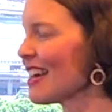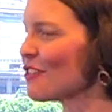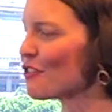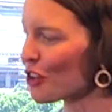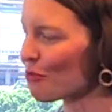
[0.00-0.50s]
That
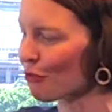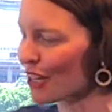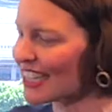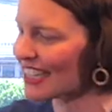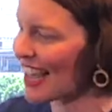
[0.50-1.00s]
you've got to
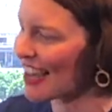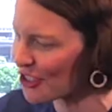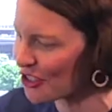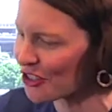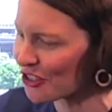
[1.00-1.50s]
bring it
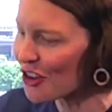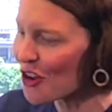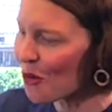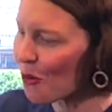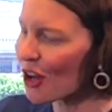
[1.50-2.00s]
down to
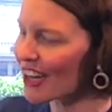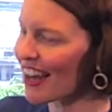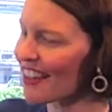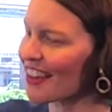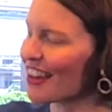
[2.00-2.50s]
what
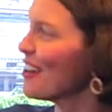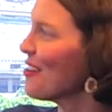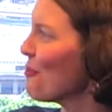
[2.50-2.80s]
are the